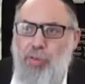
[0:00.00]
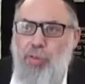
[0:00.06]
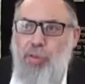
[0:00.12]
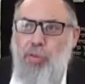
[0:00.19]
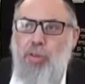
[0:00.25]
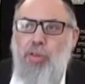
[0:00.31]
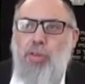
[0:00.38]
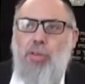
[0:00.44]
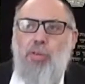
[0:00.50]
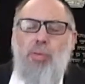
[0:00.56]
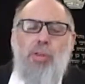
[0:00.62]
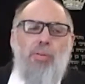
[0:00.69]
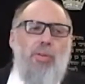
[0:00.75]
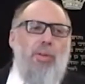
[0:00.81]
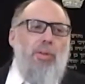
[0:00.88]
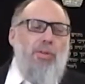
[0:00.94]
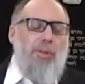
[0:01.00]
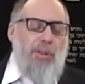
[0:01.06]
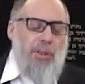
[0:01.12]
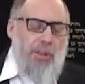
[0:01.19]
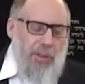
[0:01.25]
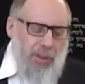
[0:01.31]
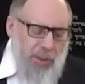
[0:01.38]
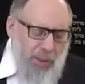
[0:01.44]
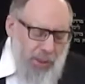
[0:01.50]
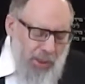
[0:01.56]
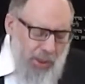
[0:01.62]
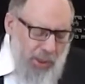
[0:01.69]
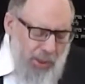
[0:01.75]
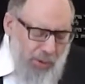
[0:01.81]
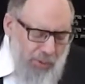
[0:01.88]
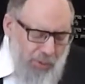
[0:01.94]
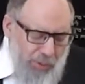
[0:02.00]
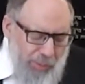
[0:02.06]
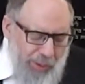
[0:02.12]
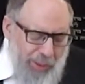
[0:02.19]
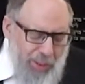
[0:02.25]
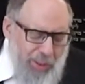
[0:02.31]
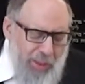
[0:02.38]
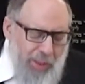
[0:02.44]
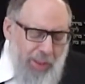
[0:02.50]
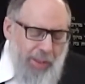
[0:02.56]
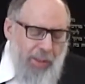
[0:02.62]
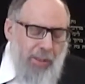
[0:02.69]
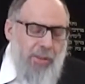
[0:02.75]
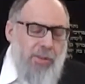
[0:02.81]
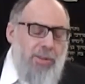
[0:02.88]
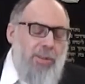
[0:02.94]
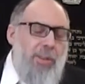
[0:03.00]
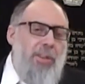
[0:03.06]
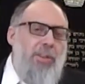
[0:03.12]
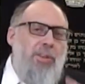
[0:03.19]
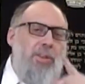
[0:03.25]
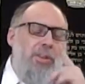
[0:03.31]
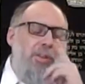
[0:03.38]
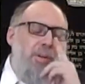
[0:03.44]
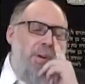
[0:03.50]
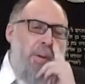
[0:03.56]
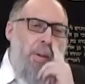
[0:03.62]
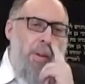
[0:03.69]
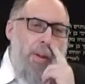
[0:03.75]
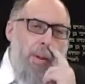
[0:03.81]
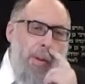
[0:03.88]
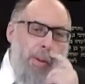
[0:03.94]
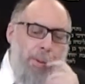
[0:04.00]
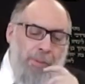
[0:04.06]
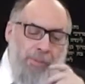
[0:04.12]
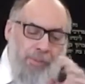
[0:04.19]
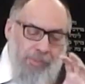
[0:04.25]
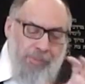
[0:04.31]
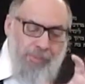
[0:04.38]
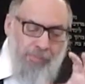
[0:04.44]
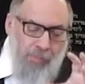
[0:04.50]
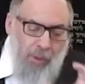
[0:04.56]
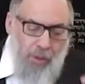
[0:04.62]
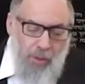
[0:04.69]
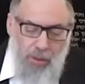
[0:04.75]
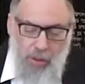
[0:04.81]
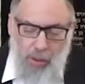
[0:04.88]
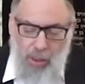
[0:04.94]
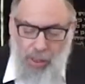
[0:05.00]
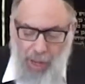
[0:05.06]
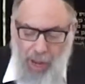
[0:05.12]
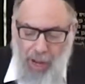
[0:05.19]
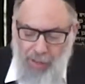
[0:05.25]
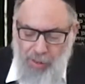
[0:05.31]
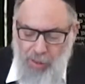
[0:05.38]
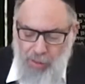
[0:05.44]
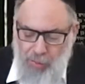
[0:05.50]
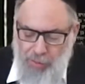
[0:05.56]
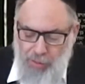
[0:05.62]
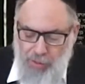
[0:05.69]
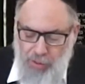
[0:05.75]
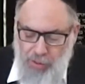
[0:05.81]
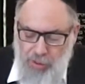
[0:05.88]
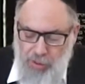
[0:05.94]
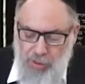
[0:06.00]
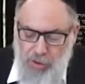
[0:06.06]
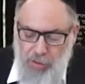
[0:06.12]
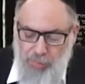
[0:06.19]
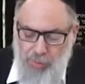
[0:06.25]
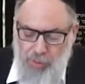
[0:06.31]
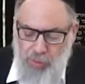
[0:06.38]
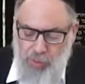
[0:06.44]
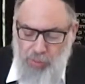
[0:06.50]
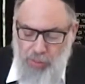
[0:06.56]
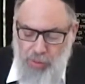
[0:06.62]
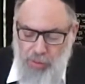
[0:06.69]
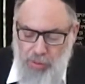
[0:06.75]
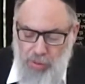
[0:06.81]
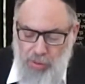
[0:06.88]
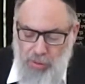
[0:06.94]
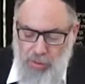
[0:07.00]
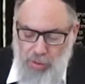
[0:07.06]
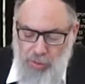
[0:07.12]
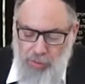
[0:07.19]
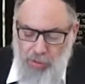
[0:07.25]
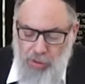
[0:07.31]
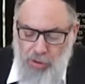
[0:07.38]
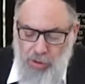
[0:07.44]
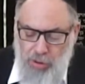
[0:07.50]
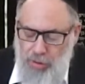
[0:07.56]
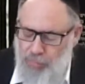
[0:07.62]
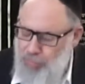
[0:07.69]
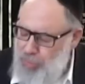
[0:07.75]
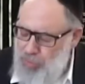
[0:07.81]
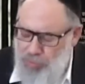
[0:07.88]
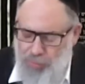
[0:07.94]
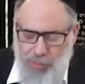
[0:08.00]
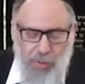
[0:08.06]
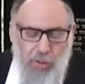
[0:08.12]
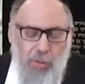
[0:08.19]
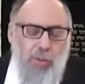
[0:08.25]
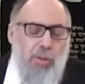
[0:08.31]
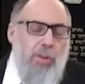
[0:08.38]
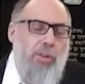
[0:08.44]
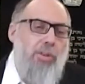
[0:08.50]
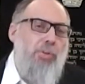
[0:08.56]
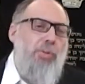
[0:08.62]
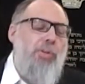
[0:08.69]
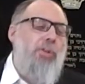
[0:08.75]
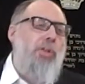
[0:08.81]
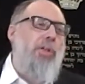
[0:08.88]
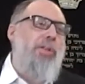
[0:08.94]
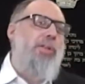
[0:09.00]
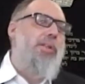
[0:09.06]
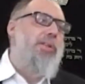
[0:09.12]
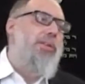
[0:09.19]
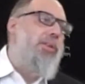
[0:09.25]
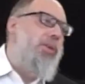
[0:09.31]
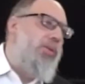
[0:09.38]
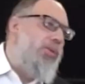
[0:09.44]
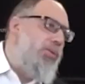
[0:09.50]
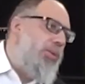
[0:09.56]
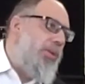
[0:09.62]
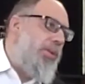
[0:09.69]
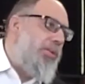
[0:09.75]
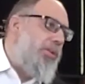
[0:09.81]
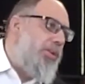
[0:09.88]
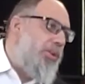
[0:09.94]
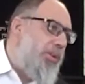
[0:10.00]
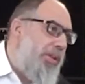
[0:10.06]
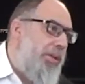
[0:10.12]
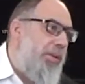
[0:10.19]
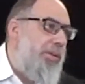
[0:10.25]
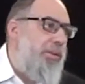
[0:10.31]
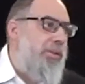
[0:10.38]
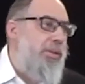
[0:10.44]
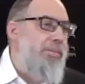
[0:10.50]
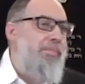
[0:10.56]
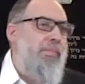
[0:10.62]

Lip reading: As to where we're holding here. We're making a distinction, an ongoing distinction between the Luchos Rishonos and the Luchos Shnios.